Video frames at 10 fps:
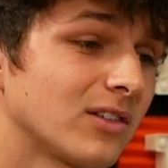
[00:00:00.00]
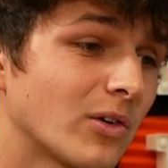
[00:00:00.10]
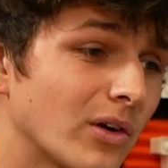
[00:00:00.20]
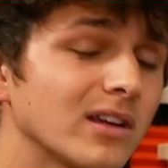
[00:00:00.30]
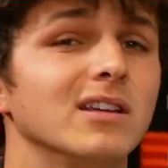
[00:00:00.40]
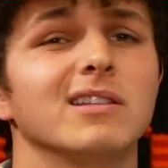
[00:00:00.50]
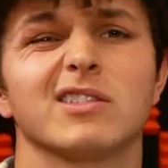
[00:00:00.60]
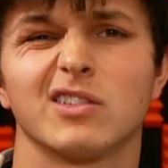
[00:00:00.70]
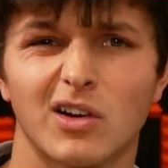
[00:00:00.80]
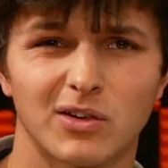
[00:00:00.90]
torquey. This
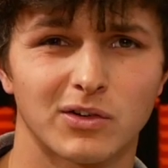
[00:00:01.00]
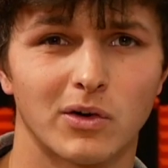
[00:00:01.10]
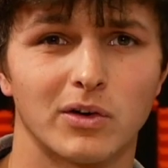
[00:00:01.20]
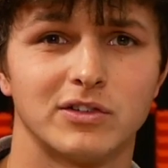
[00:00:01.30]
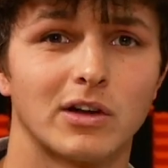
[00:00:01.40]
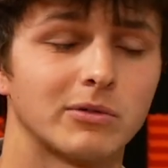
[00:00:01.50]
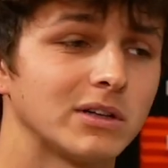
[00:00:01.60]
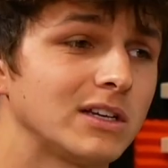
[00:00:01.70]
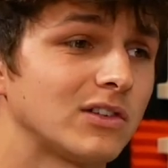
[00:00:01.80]
is also a generally